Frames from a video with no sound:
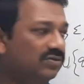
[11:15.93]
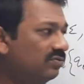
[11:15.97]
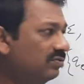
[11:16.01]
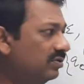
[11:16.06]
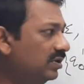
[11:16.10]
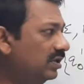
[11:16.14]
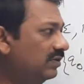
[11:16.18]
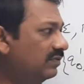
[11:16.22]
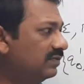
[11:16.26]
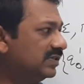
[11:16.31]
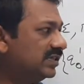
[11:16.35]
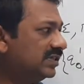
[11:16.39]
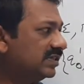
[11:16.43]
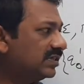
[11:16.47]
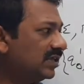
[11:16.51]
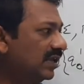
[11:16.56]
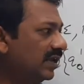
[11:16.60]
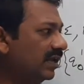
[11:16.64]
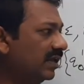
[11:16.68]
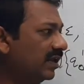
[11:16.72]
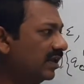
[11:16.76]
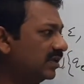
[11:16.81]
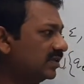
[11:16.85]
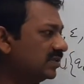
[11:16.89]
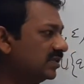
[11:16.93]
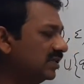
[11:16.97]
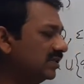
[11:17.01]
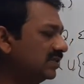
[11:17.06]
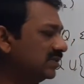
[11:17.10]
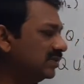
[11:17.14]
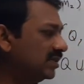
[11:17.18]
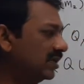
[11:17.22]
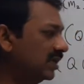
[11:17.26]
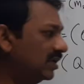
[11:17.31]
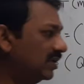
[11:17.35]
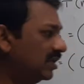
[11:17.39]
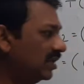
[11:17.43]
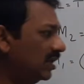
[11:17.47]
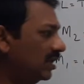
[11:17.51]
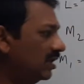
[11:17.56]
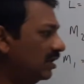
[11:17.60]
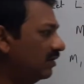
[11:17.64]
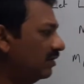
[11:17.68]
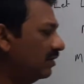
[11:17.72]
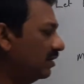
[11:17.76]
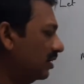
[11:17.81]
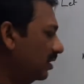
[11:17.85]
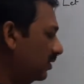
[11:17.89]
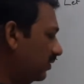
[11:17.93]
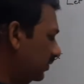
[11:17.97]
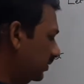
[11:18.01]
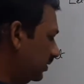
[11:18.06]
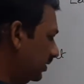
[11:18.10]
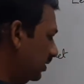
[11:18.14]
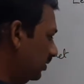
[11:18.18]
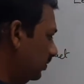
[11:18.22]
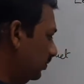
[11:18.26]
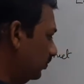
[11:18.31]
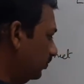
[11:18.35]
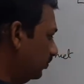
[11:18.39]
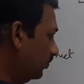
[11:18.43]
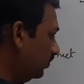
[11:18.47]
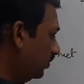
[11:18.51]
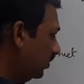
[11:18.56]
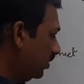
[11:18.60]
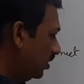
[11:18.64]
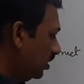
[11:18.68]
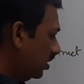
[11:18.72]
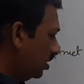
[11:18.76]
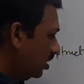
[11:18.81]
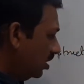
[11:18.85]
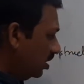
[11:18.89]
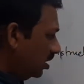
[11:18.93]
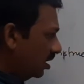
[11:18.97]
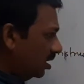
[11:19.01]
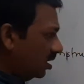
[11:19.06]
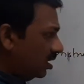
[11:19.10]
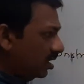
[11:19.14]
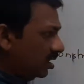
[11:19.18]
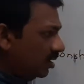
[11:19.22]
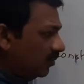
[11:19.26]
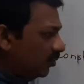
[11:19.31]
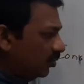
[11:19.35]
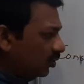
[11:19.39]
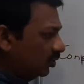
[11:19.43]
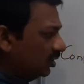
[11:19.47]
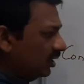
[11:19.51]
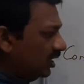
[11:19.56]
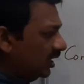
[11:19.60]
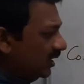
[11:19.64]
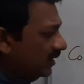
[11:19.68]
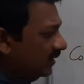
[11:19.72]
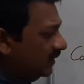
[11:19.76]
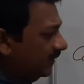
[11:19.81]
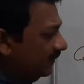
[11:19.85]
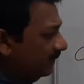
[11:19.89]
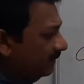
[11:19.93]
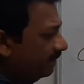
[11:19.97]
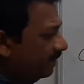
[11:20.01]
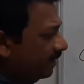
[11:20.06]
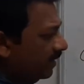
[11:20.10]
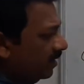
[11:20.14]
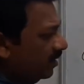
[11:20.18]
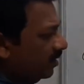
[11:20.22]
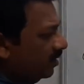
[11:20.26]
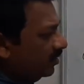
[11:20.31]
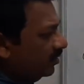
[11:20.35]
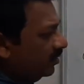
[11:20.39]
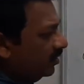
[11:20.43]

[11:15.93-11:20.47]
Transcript: QE which is an erasing state that I will tell you about that.